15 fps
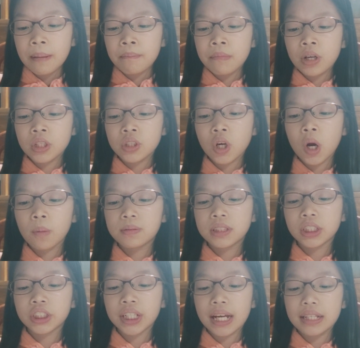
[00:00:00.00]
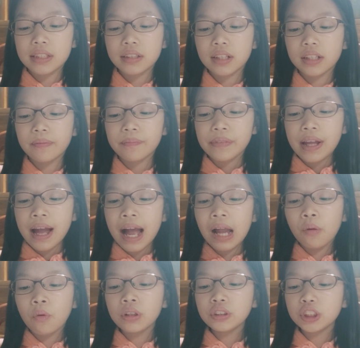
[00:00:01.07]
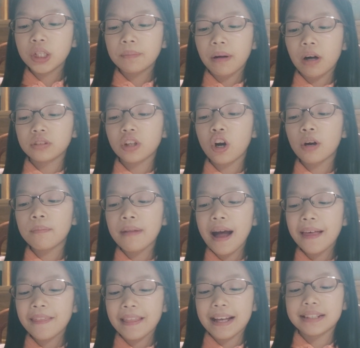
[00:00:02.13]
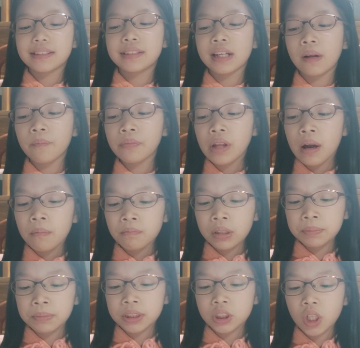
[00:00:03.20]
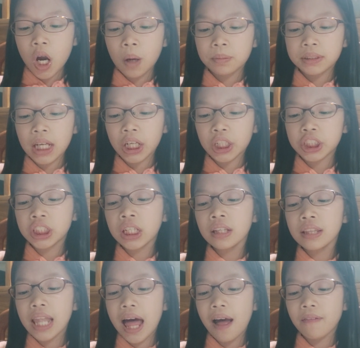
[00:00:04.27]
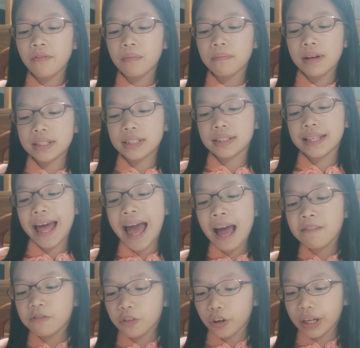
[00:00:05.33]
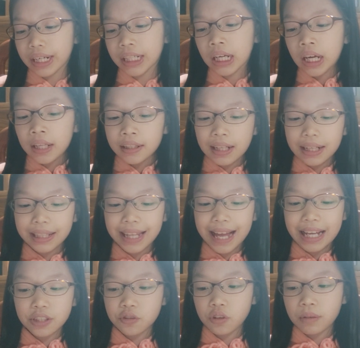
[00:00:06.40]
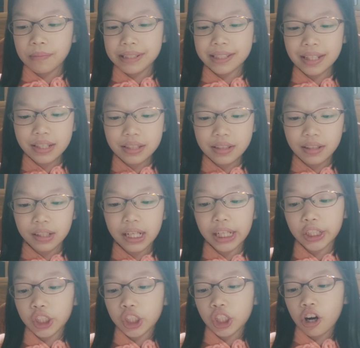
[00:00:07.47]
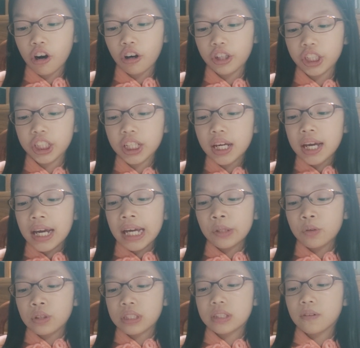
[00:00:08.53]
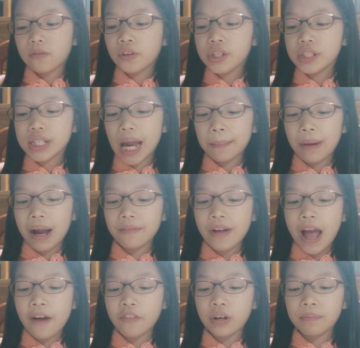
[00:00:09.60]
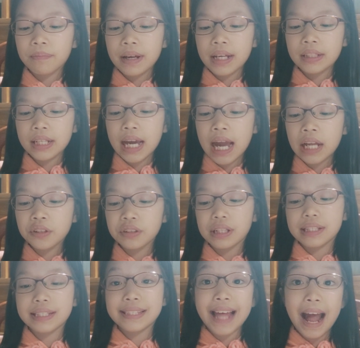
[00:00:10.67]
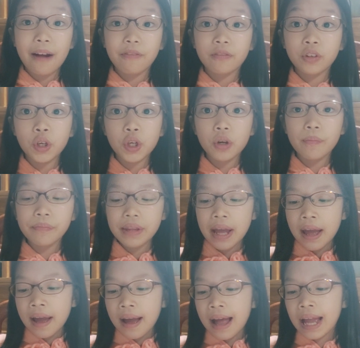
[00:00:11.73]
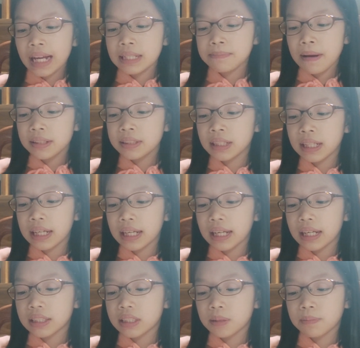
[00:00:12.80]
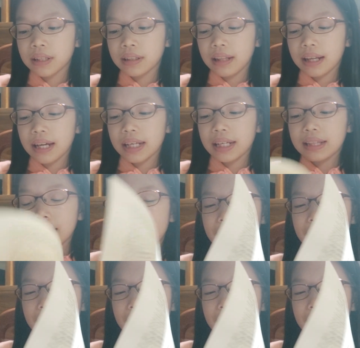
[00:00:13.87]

Miss Hope suggested. I wonder about our math lesson, but Miss Hope said she left Mrs. Avery, the classroom assistant, in charge. It was the first time I've ever been into the staff room. I expected it to be like